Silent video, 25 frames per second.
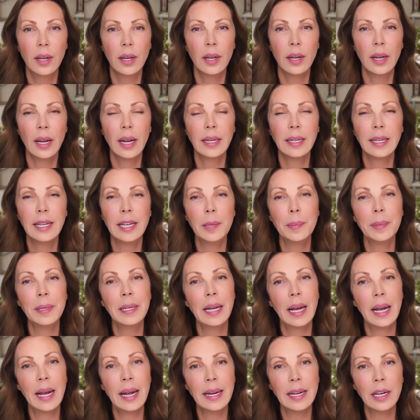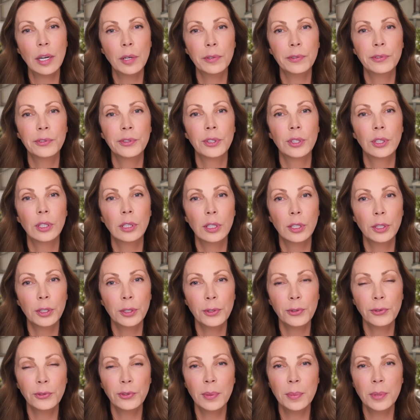And keep an eye out for
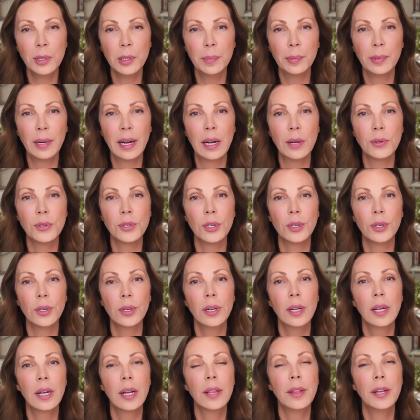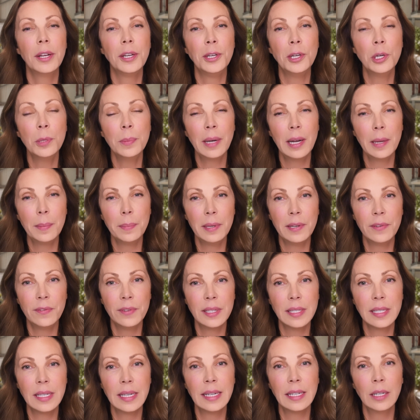alerts from your browser that you might be
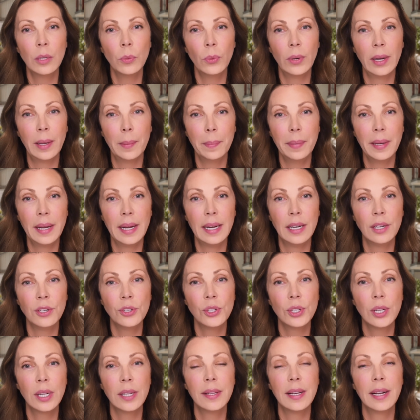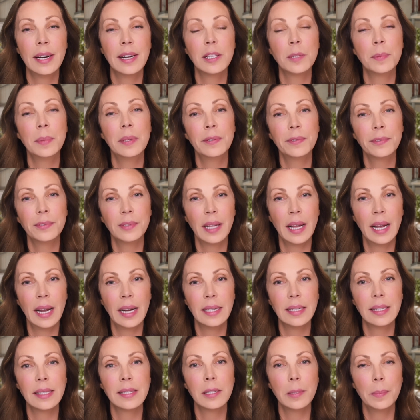visiting a web page that has been
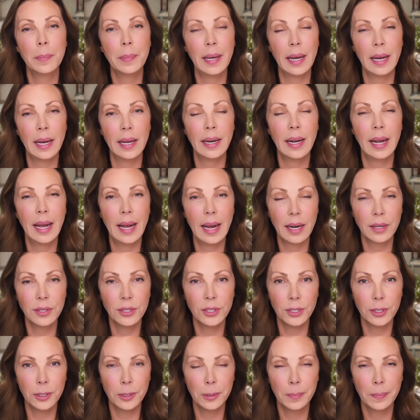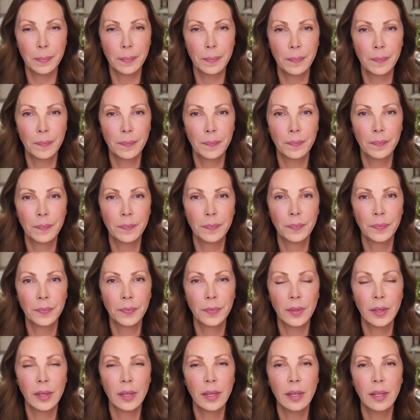flagged as a bad actor.
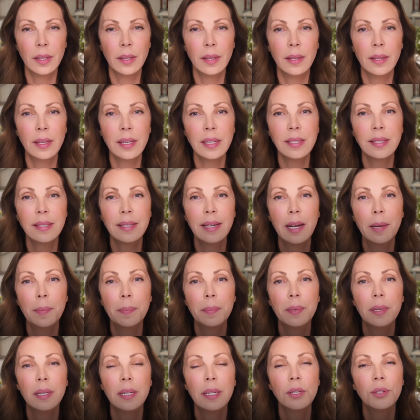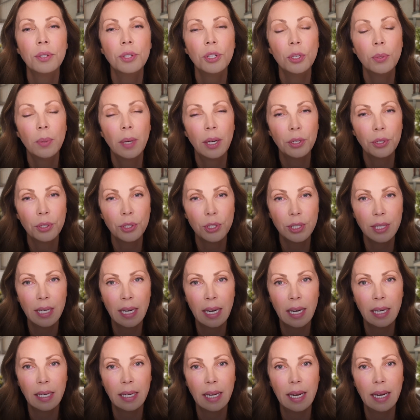This step is to
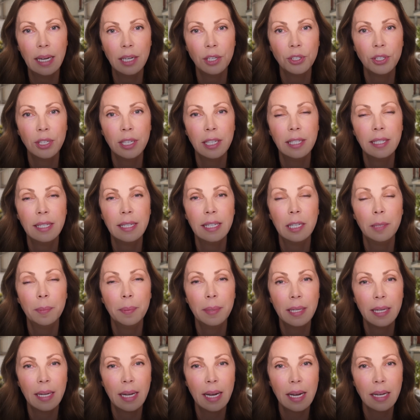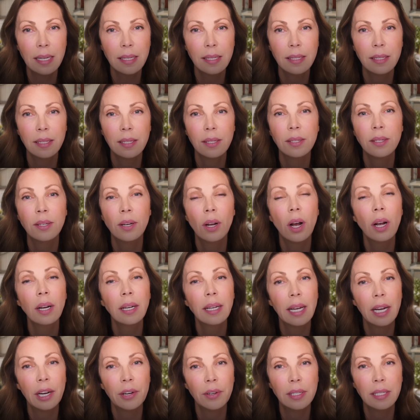understand HTTPS does not
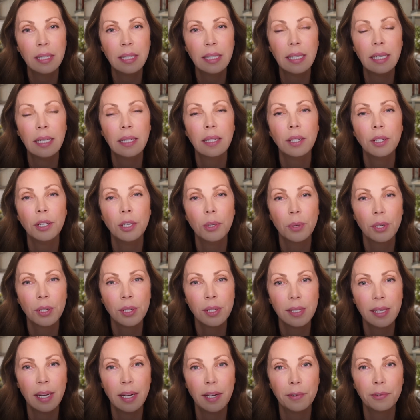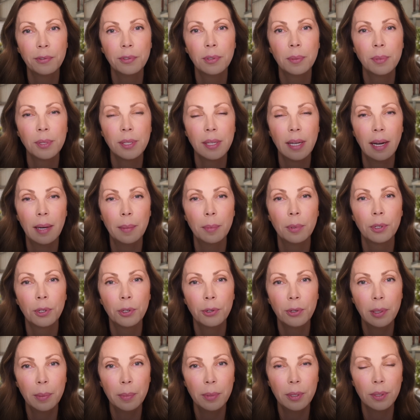guarantee that you are safe from cyber
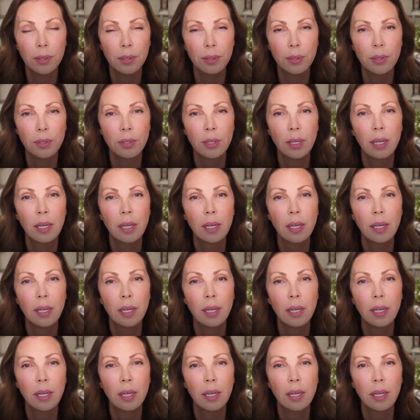criminals.